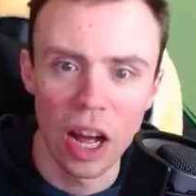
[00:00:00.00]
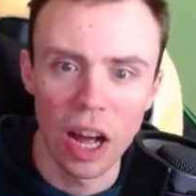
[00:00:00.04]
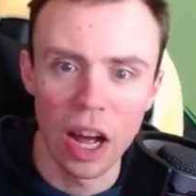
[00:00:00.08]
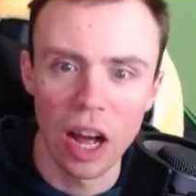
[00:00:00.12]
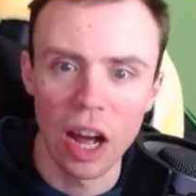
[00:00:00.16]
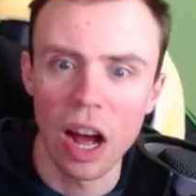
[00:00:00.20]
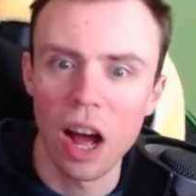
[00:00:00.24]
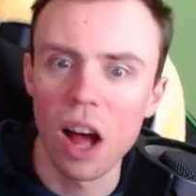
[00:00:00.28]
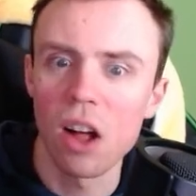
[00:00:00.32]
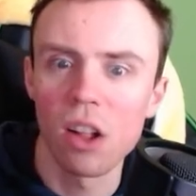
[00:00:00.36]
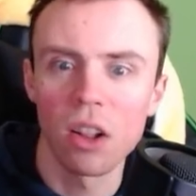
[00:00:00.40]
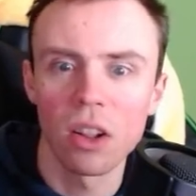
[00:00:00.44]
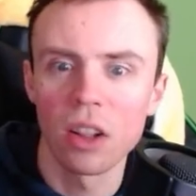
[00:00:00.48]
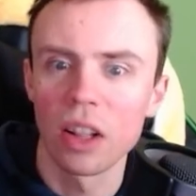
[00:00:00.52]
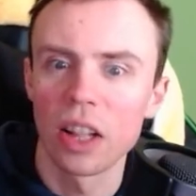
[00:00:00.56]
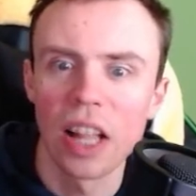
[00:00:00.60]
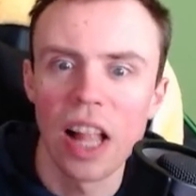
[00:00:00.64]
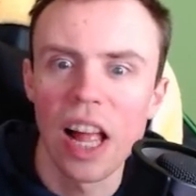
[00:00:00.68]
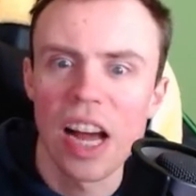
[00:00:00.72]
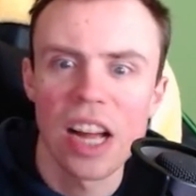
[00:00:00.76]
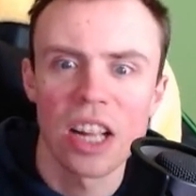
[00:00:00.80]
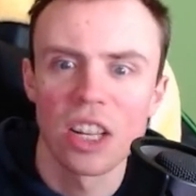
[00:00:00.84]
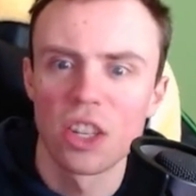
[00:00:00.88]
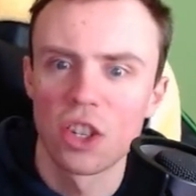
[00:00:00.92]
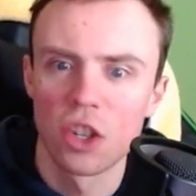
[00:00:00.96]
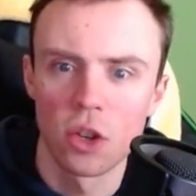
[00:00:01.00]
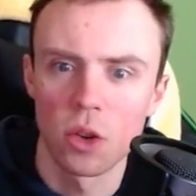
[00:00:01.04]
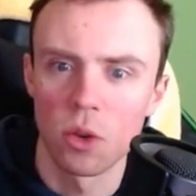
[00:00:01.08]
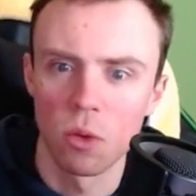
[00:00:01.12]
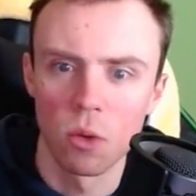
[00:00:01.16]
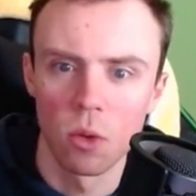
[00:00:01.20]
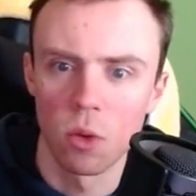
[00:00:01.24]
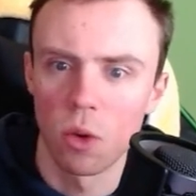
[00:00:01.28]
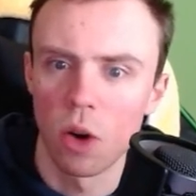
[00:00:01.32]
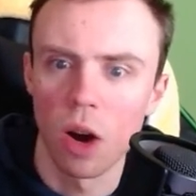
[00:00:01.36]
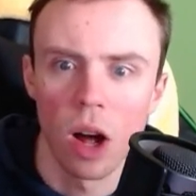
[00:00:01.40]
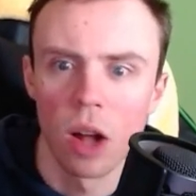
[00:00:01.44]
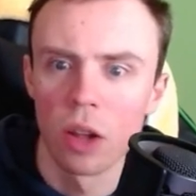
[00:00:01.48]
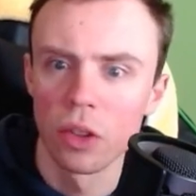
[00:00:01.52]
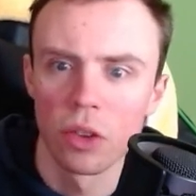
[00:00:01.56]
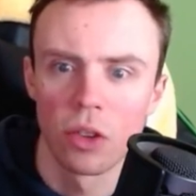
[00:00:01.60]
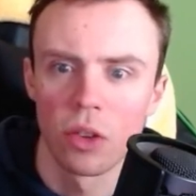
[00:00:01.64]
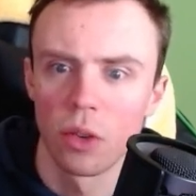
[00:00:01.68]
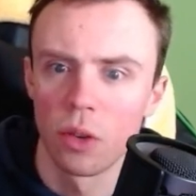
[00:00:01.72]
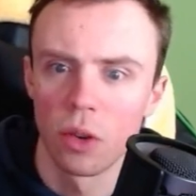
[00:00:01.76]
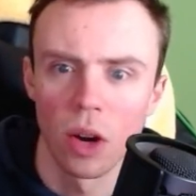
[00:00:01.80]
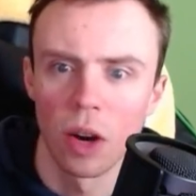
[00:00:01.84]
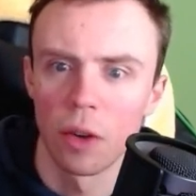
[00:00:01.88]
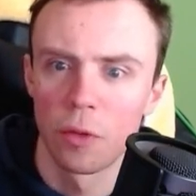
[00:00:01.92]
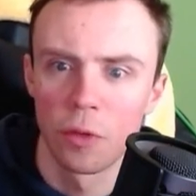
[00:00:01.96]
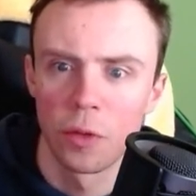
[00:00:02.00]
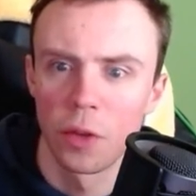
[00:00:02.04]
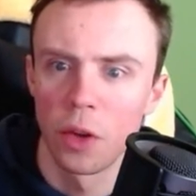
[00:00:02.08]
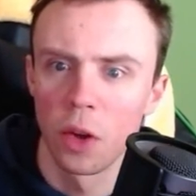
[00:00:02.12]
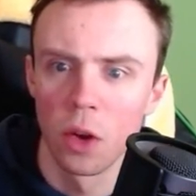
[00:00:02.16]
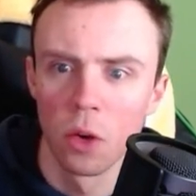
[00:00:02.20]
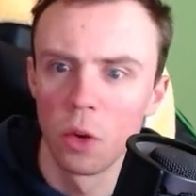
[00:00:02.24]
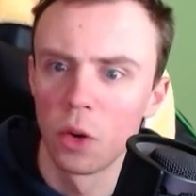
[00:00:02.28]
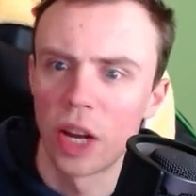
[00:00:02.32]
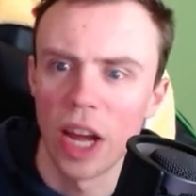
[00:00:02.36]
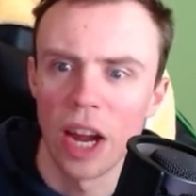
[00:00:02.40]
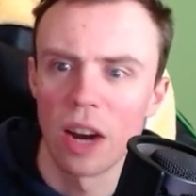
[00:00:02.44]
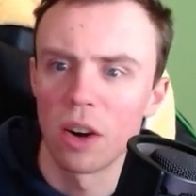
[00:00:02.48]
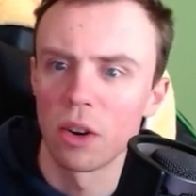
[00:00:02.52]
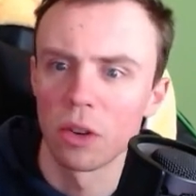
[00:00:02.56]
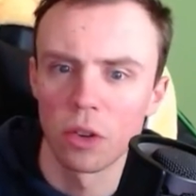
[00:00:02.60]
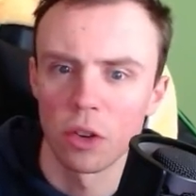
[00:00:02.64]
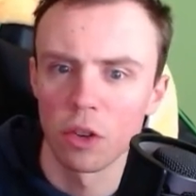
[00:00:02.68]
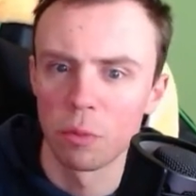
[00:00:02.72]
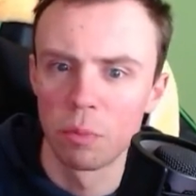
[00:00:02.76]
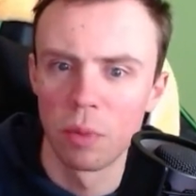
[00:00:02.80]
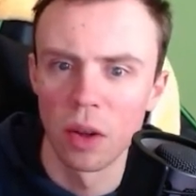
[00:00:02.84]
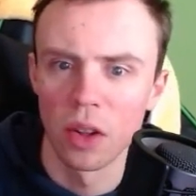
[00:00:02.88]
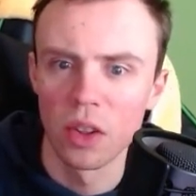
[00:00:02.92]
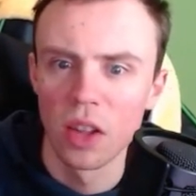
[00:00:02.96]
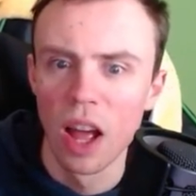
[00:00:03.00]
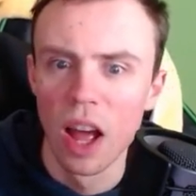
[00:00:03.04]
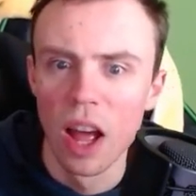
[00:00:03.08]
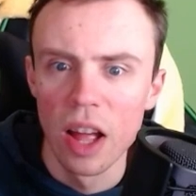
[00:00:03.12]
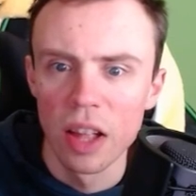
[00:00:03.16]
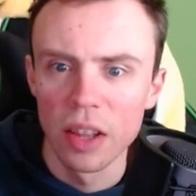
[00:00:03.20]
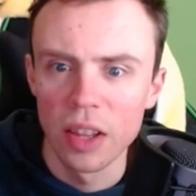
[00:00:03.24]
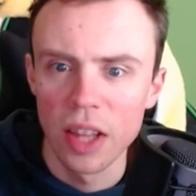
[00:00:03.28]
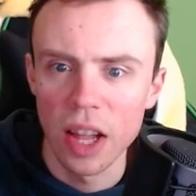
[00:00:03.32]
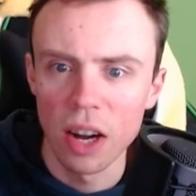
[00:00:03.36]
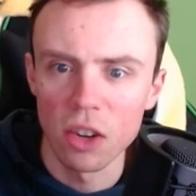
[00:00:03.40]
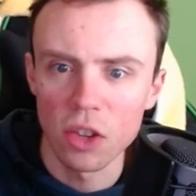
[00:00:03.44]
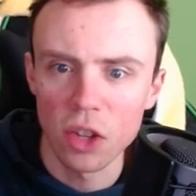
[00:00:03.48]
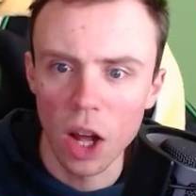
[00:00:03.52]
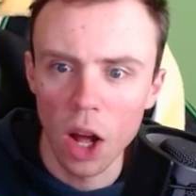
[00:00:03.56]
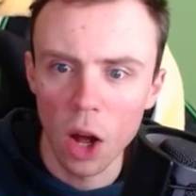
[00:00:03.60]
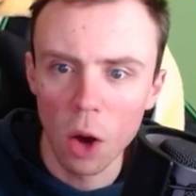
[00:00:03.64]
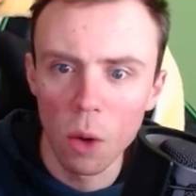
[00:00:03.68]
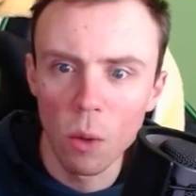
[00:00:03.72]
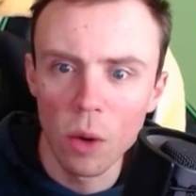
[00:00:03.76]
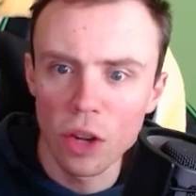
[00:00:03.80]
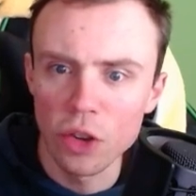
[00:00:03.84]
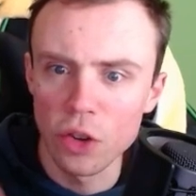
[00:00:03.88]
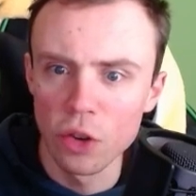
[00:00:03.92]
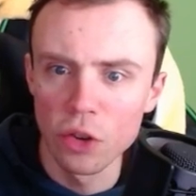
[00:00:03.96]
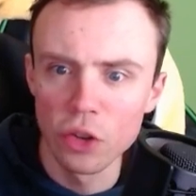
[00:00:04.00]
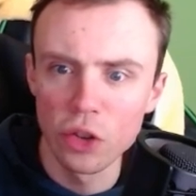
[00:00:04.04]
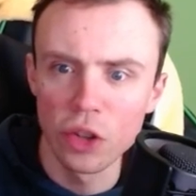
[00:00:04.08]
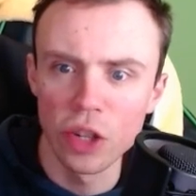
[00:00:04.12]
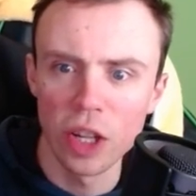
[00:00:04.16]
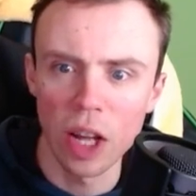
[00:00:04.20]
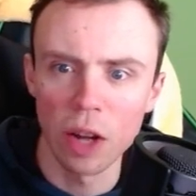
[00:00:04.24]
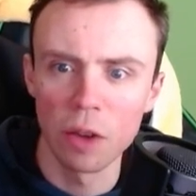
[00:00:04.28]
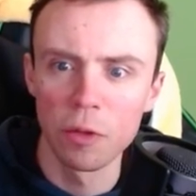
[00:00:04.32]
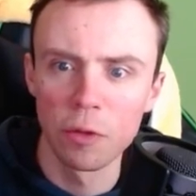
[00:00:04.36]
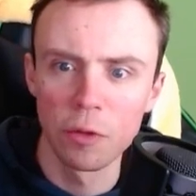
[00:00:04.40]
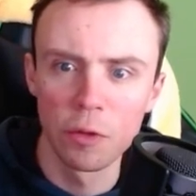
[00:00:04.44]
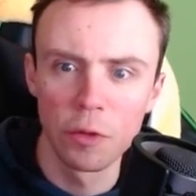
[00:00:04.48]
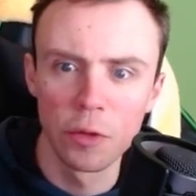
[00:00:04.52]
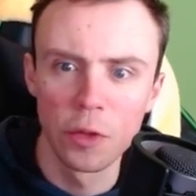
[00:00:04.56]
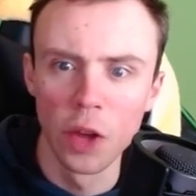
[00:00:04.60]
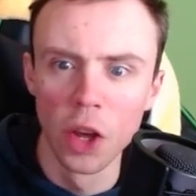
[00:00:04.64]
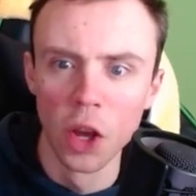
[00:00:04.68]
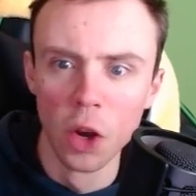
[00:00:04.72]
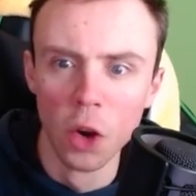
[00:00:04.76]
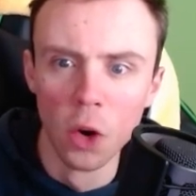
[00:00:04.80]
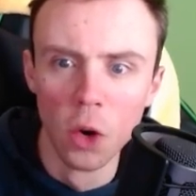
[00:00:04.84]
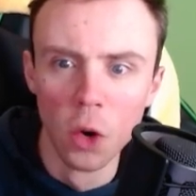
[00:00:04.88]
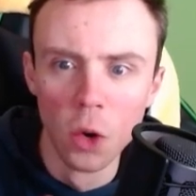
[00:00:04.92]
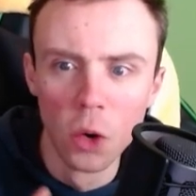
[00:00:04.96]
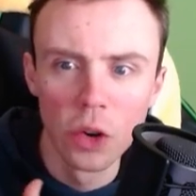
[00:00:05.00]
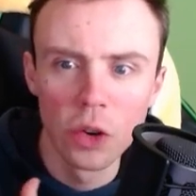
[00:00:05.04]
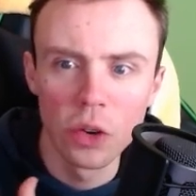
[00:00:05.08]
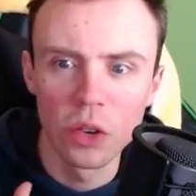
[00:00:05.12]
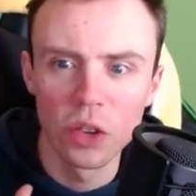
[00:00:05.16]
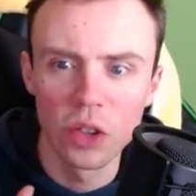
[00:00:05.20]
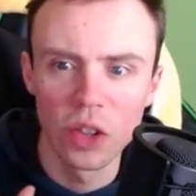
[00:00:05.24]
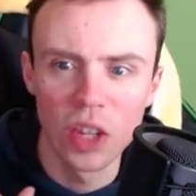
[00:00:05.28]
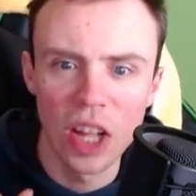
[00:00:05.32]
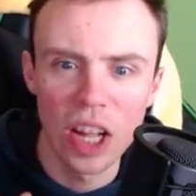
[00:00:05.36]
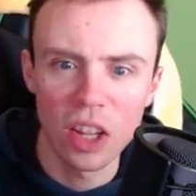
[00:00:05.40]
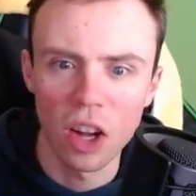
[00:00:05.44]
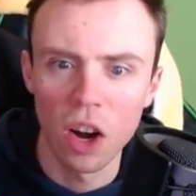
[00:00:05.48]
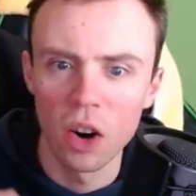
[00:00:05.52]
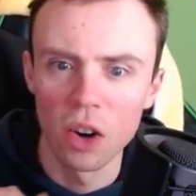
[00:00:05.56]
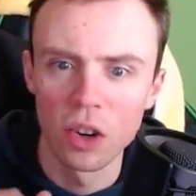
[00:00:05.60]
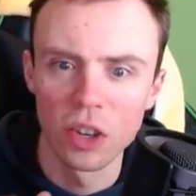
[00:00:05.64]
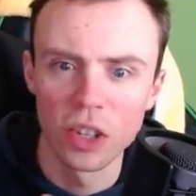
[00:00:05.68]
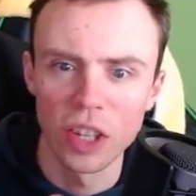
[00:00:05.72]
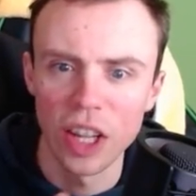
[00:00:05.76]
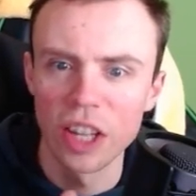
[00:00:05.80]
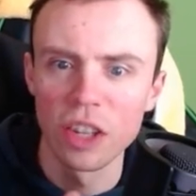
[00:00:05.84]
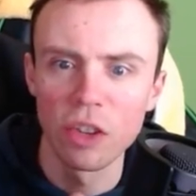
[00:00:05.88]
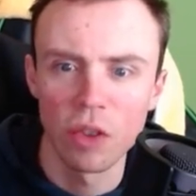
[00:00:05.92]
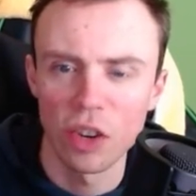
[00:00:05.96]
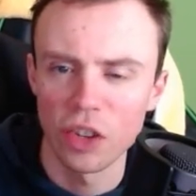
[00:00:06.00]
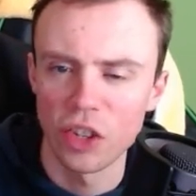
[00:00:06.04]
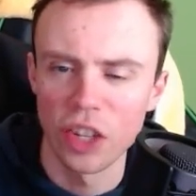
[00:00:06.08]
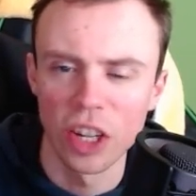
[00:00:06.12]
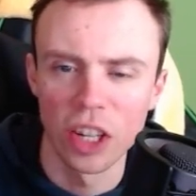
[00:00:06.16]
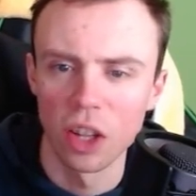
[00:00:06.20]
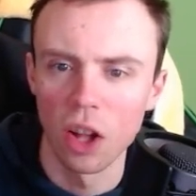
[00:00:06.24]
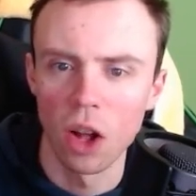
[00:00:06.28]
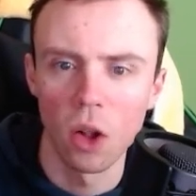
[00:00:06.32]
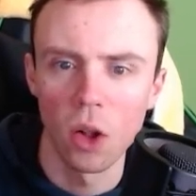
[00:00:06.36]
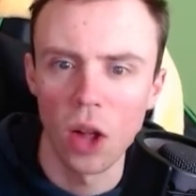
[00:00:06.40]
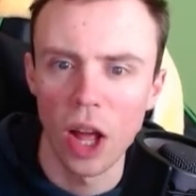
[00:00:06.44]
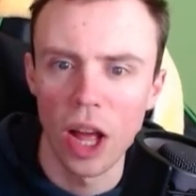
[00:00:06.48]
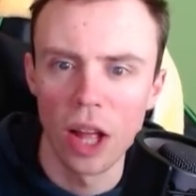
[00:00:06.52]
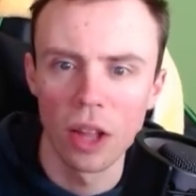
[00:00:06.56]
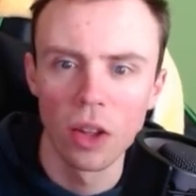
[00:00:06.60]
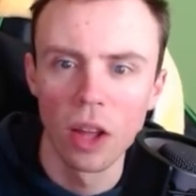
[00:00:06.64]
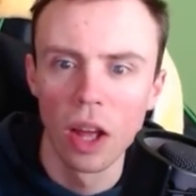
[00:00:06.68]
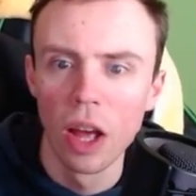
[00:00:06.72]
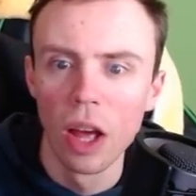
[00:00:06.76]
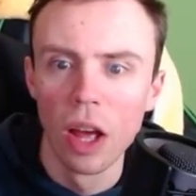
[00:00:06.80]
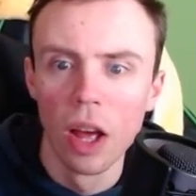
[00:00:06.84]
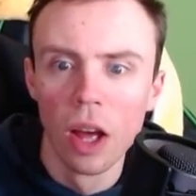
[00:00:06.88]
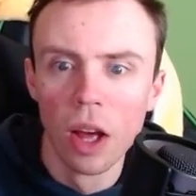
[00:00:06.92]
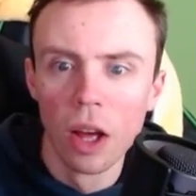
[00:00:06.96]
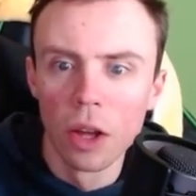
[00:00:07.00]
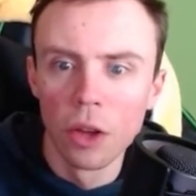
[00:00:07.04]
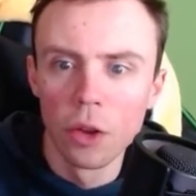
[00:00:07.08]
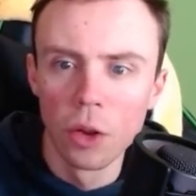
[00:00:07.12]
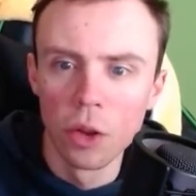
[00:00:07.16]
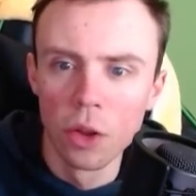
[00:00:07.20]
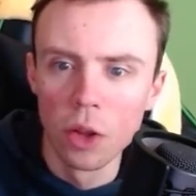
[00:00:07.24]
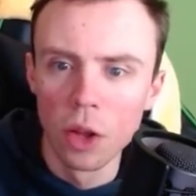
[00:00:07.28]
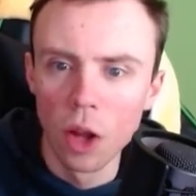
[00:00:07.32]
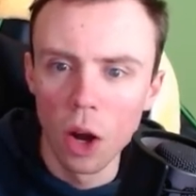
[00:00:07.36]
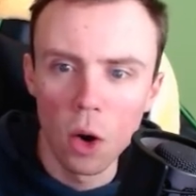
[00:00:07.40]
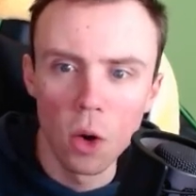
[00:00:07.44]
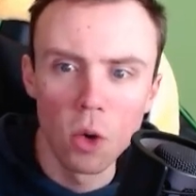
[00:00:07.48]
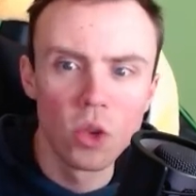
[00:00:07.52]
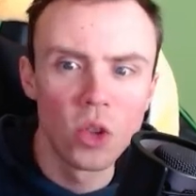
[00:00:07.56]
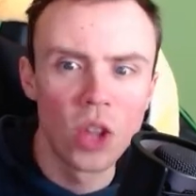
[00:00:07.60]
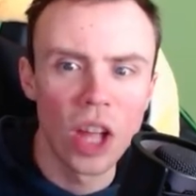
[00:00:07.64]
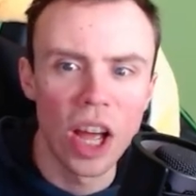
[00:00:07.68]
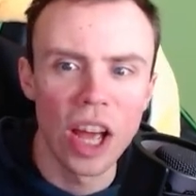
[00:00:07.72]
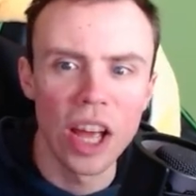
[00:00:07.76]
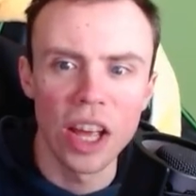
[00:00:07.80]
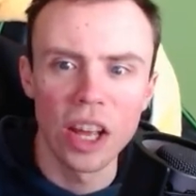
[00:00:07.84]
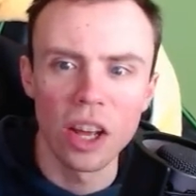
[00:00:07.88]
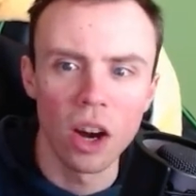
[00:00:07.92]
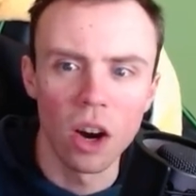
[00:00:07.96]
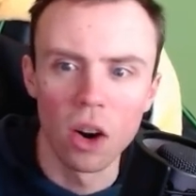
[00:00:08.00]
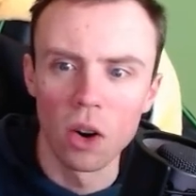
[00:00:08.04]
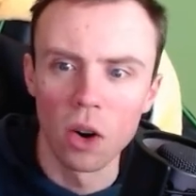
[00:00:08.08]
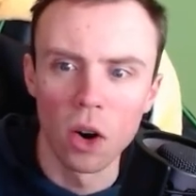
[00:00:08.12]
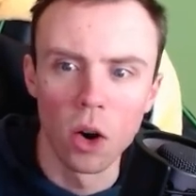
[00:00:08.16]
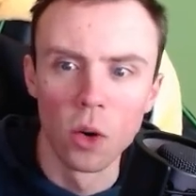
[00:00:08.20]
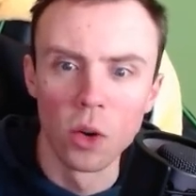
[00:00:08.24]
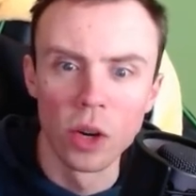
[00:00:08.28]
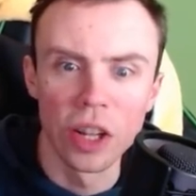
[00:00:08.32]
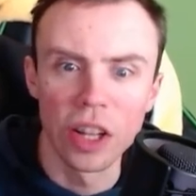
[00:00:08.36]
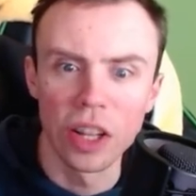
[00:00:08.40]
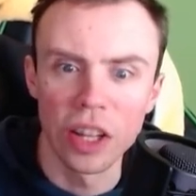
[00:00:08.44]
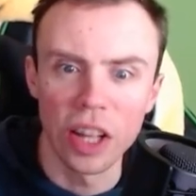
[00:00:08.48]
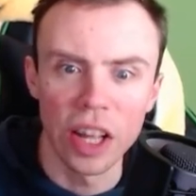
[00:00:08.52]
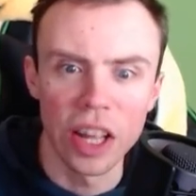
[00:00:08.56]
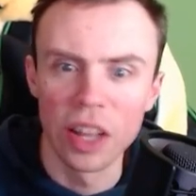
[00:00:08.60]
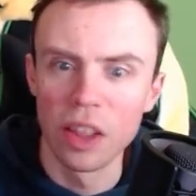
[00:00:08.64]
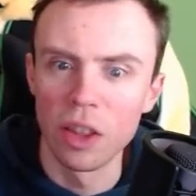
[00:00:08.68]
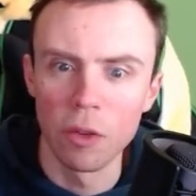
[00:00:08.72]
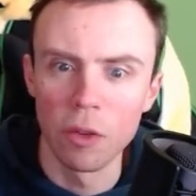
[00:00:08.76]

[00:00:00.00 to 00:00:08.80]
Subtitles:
I'll latch onto a few characters, but there's always usually a few that aren't interesting at all, and you know they are only in the